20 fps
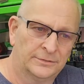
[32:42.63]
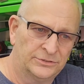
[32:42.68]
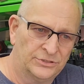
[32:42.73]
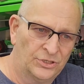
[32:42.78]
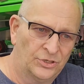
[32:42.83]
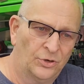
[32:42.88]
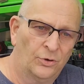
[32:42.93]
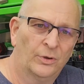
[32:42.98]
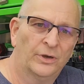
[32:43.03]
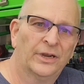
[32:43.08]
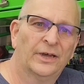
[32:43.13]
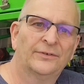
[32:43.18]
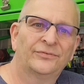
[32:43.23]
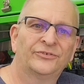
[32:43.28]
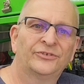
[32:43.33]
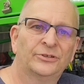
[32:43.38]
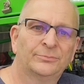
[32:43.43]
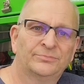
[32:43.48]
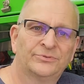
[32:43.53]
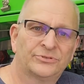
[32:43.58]
you know, enough
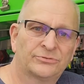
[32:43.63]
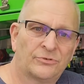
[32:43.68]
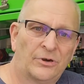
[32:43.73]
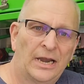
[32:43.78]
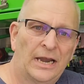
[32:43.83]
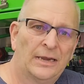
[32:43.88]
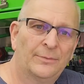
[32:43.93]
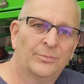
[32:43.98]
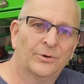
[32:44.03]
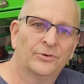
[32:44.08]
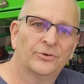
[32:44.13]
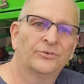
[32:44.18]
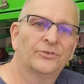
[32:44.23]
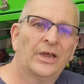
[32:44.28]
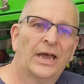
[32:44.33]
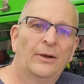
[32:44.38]
subscribers,